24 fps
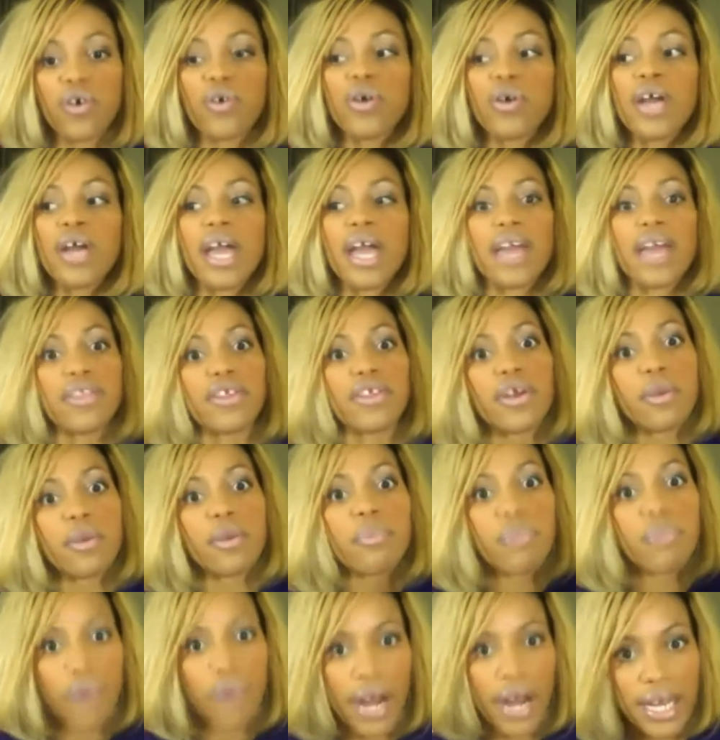and their
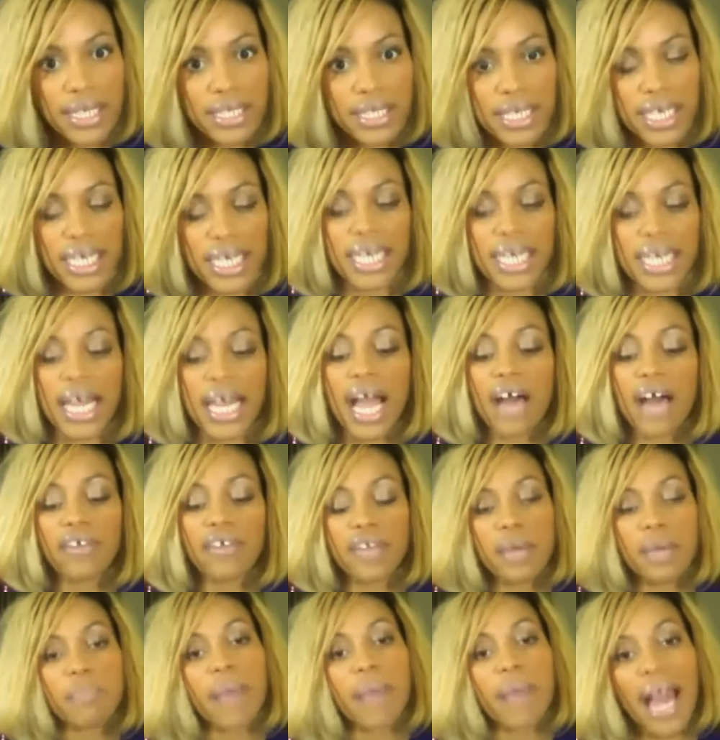branding and how
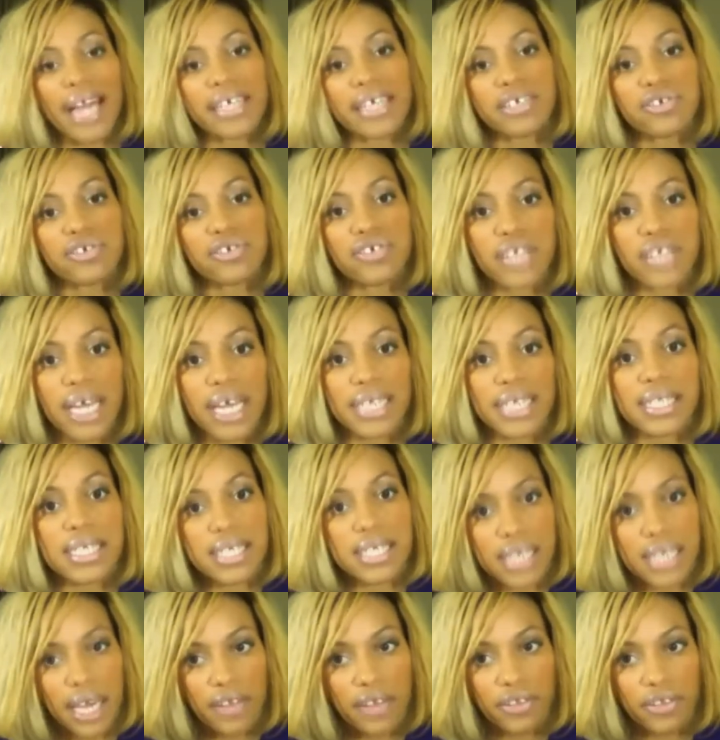they package that
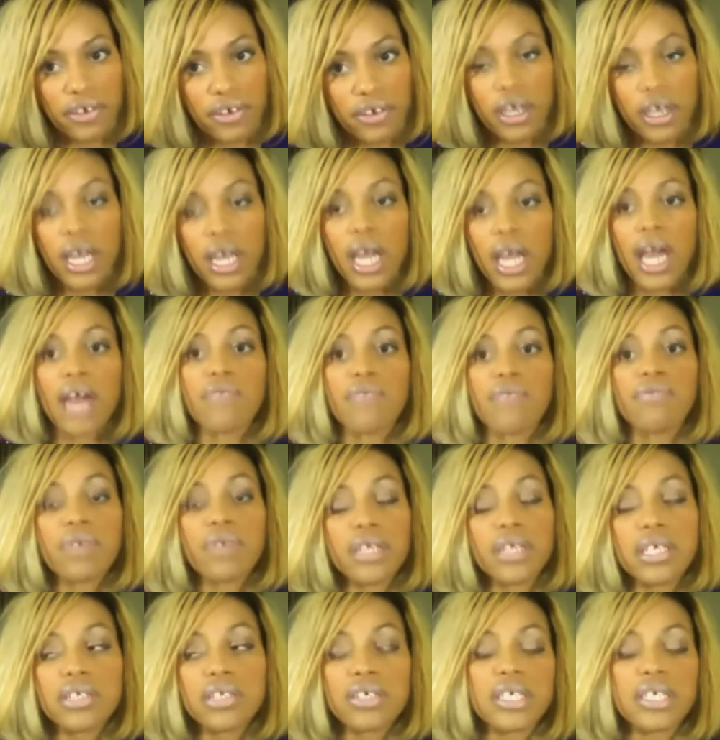together, and
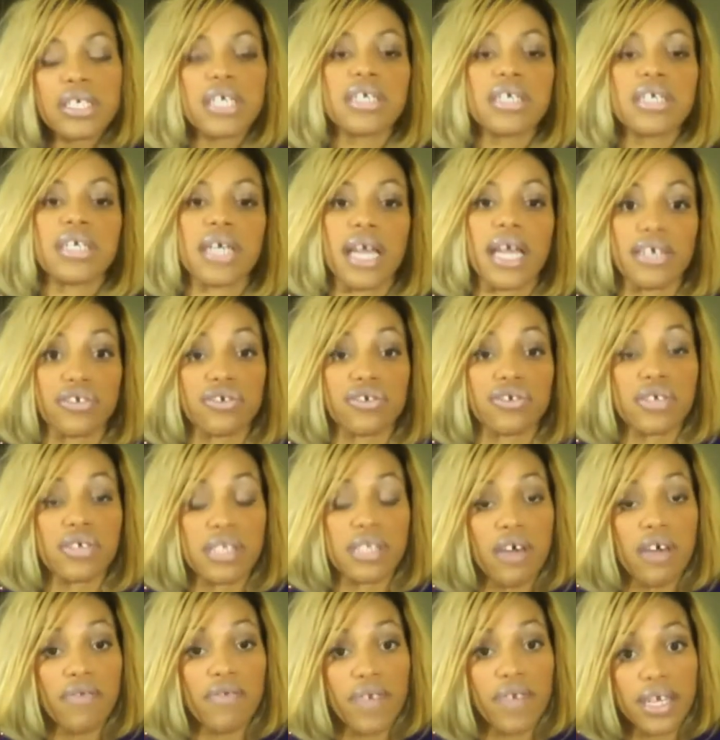really looking at
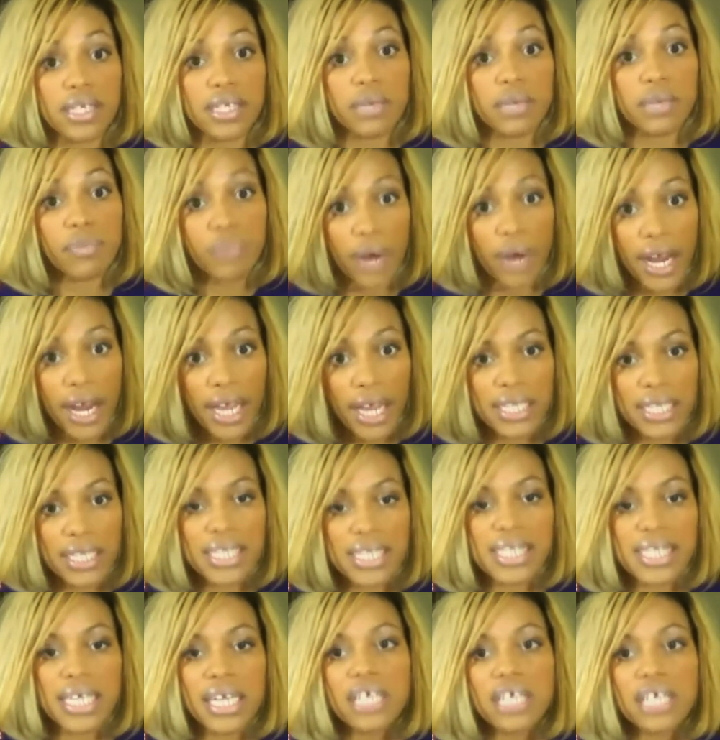yourself as a brand and
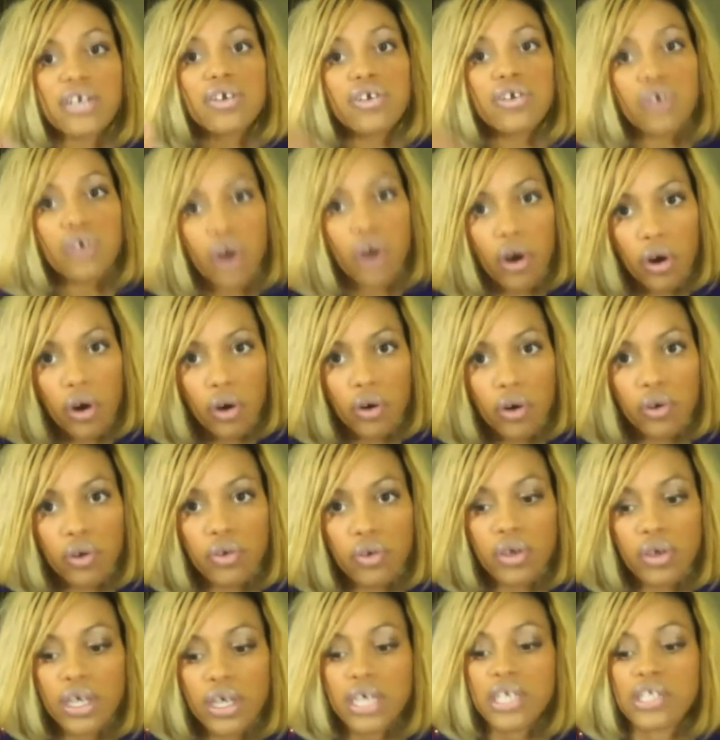setting a goal
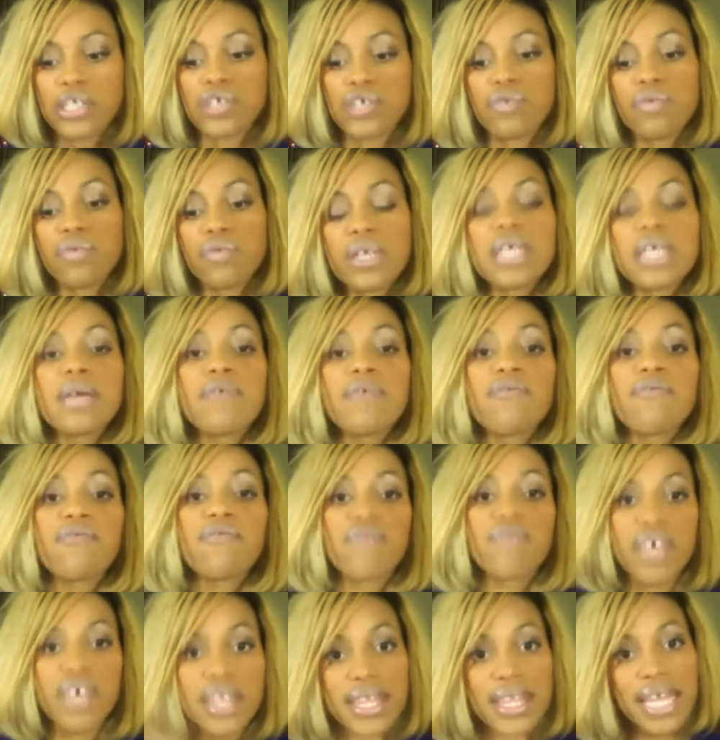to really
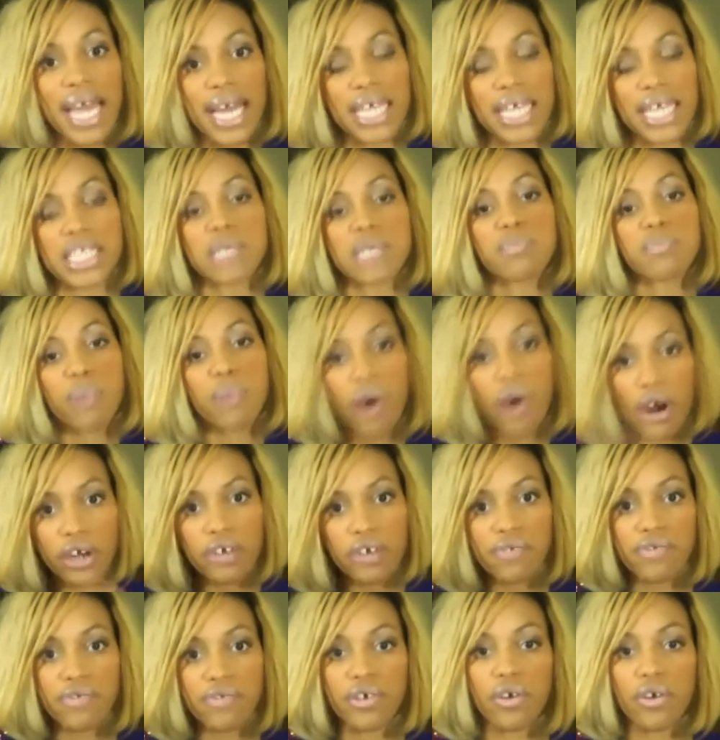fit that as part
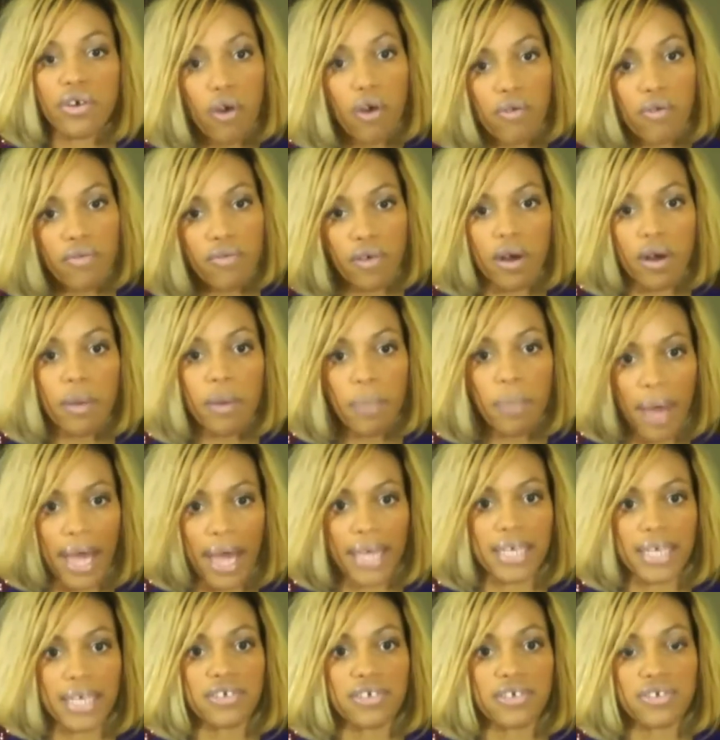of your overall
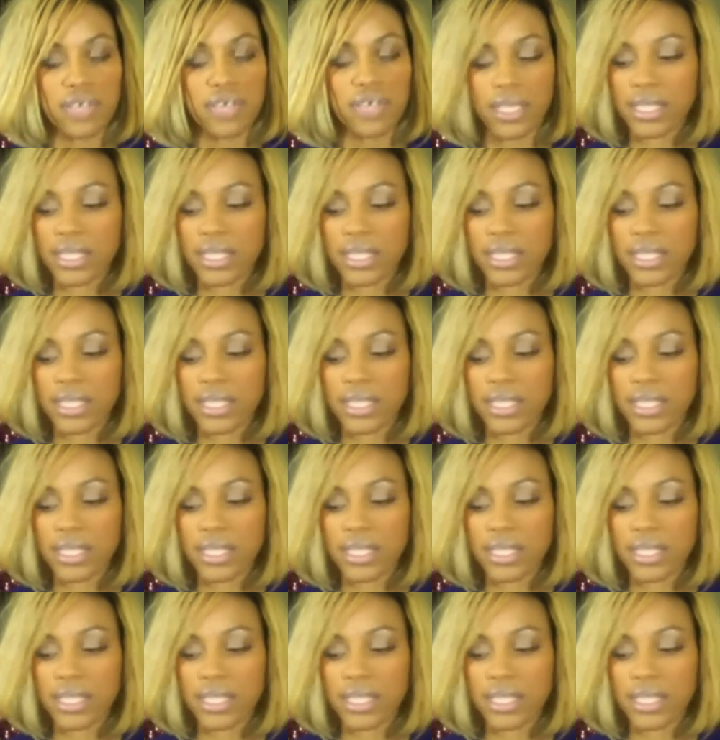package.